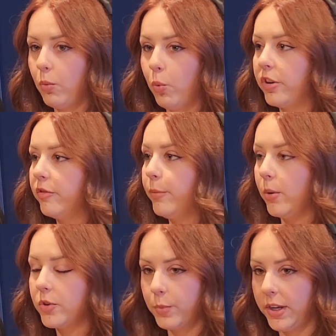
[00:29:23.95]
word of
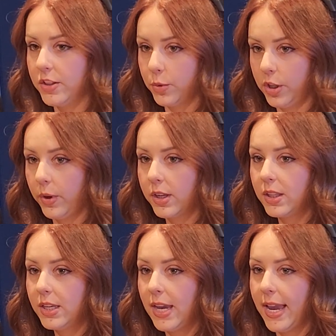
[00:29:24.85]
mouth spreads really quickly,